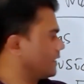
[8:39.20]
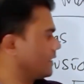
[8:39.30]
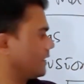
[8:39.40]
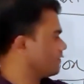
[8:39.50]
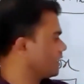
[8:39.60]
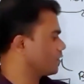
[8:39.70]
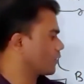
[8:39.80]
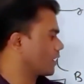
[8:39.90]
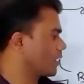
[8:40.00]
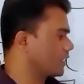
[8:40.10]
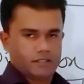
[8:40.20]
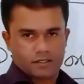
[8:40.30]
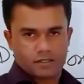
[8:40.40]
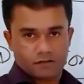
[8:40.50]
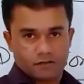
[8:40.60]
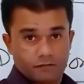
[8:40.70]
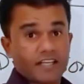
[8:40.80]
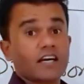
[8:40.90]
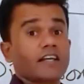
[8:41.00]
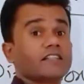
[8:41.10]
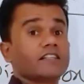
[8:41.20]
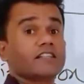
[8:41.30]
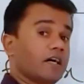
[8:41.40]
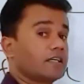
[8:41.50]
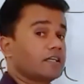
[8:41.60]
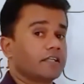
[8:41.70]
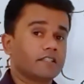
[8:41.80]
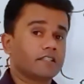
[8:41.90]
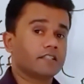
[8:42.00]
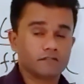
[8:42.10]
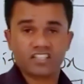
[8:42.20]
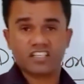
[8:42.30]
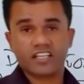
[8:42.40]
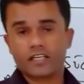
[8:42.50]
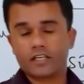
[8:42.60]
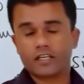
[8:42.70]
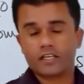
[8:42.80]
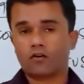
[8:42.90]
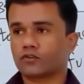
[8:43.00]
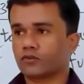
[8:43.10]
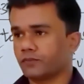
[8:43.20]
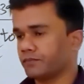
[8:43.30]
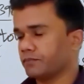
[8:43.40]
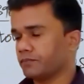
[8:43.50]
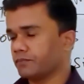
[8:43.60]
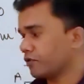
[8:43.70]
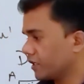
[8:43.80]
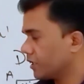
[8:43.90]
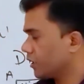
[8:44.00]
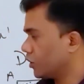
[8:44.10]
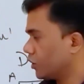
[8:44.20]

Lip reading: definitely you can find hydrogen particle in vessel A also because of no